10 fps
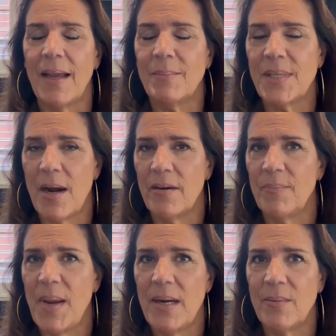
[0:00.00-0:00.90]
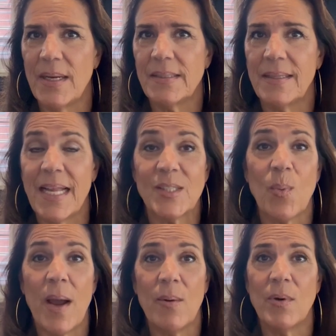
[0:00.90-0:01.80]
I'm tired of paying rent and that's
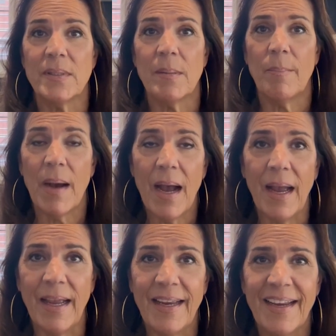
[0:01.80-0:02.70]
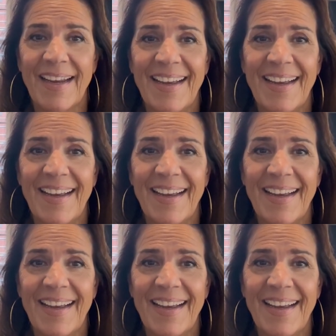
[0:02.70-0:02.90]
why I want to buy,